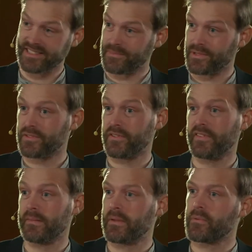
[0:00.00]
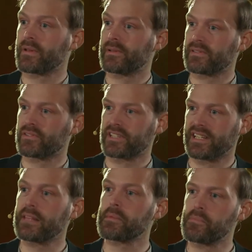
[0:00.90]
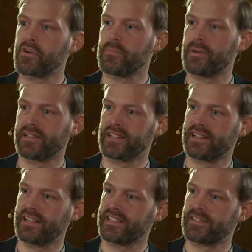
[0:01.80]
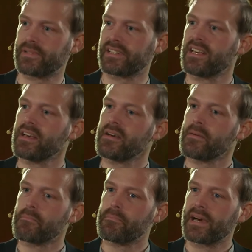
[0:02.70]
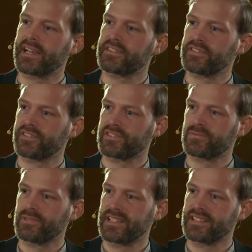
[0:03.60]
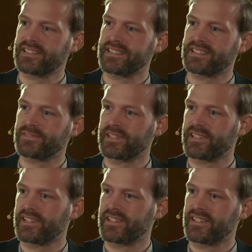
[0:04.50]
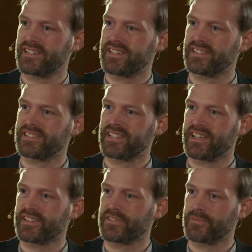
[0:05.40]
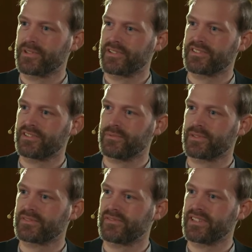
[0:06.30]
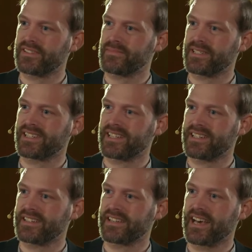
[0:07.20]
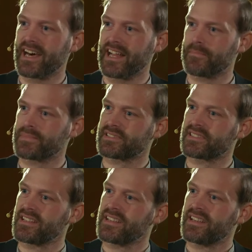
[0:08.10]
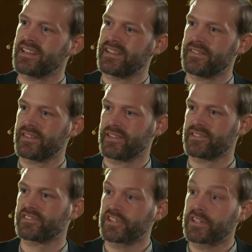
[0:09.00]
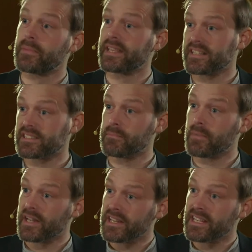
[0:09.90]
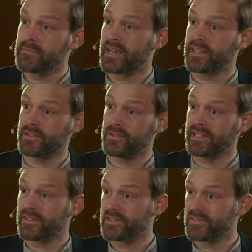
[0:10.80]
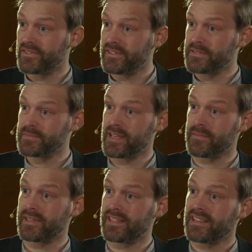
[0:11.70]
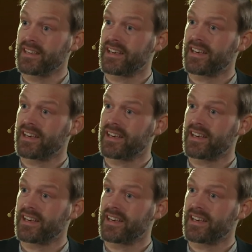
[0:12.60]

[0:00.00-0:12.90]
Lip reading: it's a beautiful film, and we'll talk a little bit more about that later. But back to your 20s, when a young Ruben Östlund was filming in the Alps and started making some money by doing those films, maybe.